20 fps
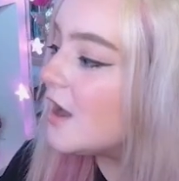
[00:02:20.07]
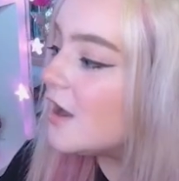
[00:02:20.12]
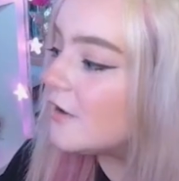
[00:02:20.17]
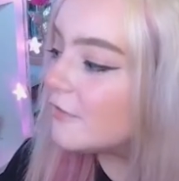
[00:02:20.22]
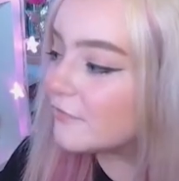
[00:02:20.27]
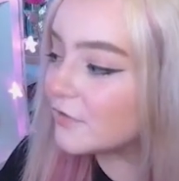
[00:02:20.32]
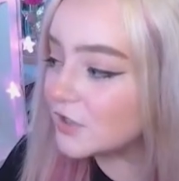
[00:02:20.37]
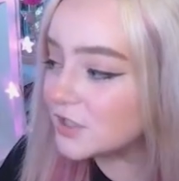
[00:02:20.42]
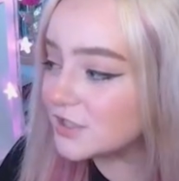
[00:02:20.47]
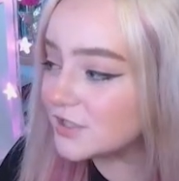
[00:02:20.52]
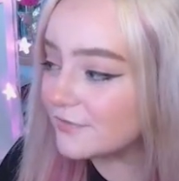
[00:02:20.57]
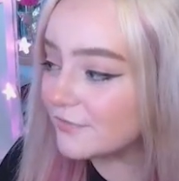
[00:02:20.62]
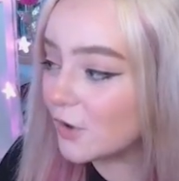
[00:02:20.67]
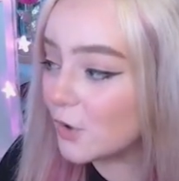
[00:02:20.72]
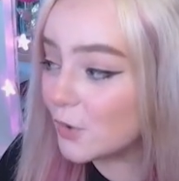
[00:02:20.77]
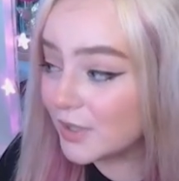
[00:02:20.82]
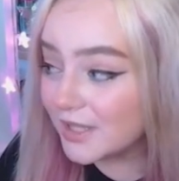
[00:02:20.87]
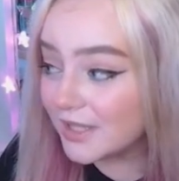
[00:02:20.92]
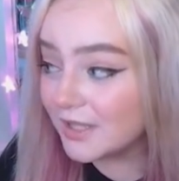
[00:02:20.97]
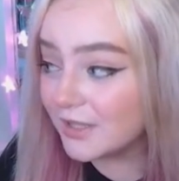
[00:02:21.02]
First of
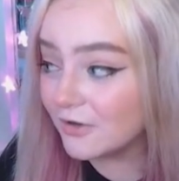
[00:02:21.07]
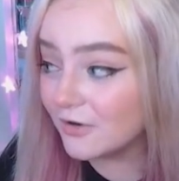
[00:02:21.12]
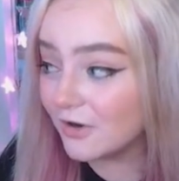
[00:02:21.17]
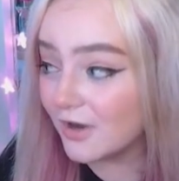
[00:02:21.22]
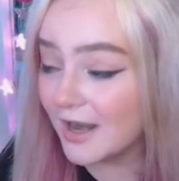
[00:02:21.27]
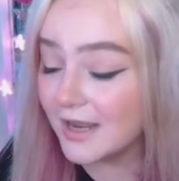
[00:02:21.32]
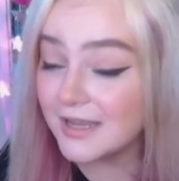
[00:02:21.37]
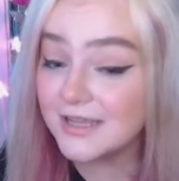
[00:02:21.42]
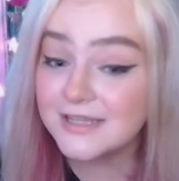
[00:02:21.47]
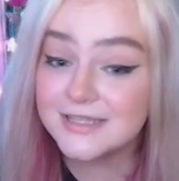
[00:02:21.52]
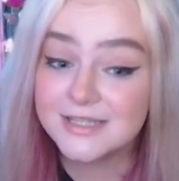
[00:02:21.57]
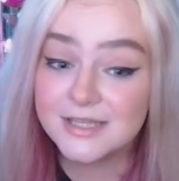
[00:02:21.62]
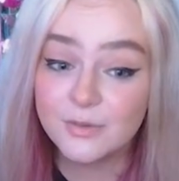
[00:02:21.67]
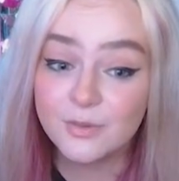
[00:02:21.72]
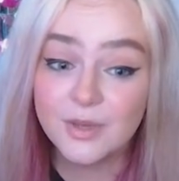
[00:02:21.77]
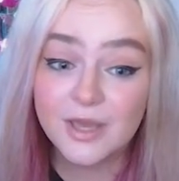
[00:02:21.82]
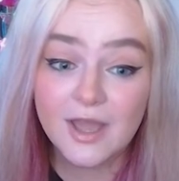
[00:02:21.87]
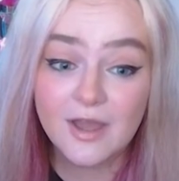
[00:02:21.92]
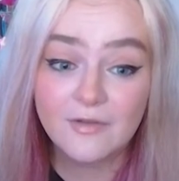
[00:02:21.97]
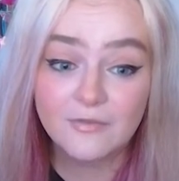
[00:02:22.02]
all, here I can see
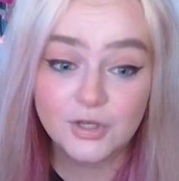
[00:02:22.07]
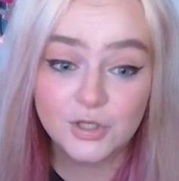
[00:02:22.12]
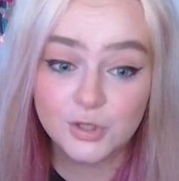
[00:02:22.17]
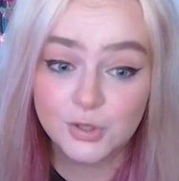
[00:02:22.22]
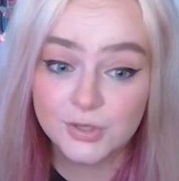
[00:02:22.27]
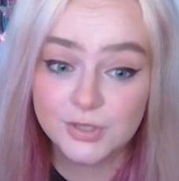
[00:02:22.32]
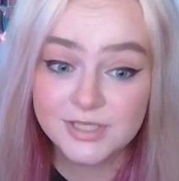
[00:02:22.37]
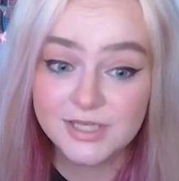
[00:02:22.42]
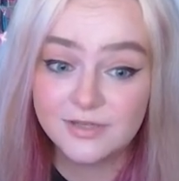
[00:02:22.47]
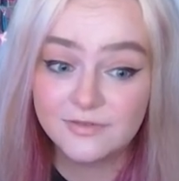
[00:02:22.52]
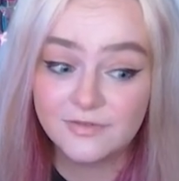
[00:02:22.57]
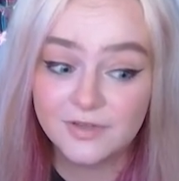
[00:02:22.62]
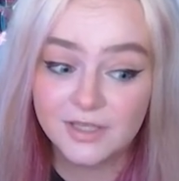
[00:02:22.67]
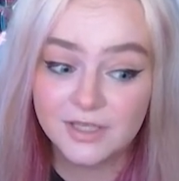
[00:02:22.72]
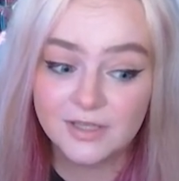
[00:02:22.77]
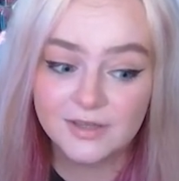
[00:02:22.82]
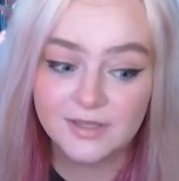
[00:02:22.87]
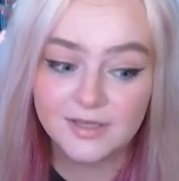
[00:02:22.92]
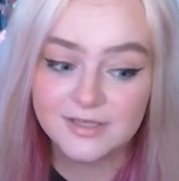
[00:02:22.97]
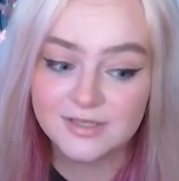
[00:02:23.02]
we have a new
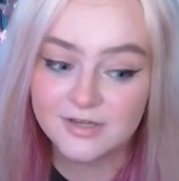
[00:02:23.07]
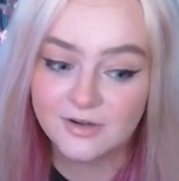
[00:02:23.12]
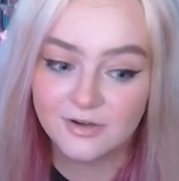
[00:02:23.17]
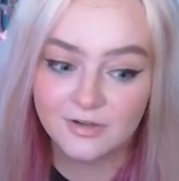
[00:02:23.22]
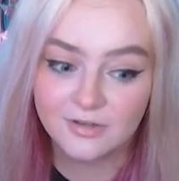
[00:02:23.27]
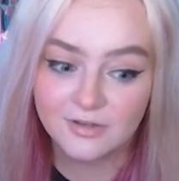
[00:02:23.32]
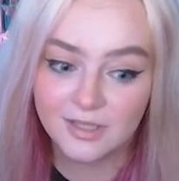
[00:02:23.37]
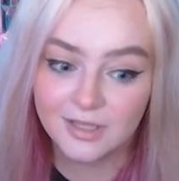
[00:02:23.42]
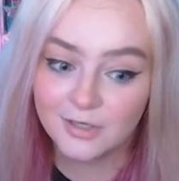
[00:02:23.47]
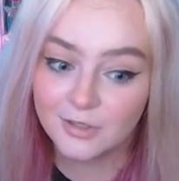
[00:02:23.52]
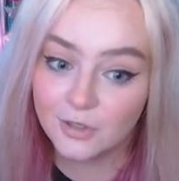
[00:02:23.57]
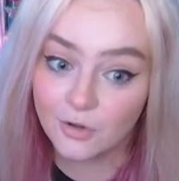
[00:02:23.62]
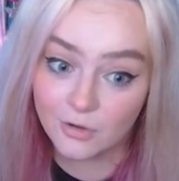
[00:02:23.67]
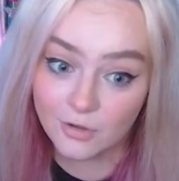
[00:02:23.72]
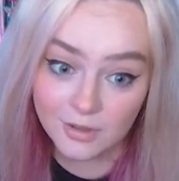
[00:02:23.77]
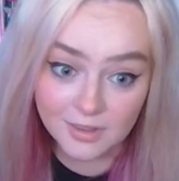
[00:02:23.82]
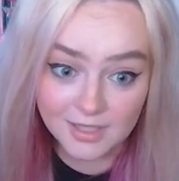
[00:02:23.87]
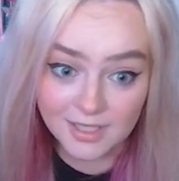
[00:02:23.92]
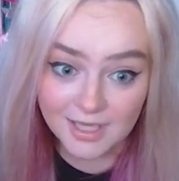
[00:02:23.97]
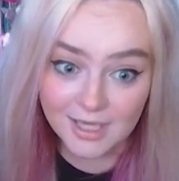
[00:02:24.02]
TV that is currently not
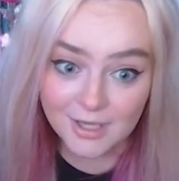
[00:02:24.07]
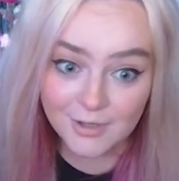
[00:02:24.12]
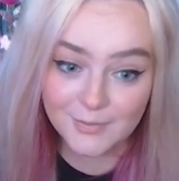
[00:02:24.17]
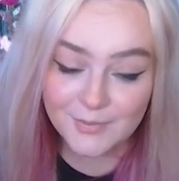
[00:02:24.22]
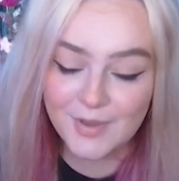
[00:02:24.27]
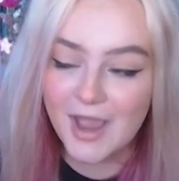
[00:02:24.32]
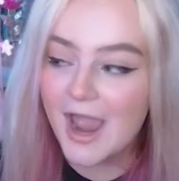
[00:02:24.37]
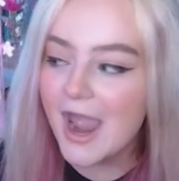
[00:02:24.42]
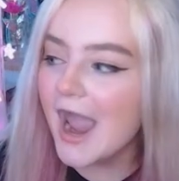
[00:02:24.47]
in the game.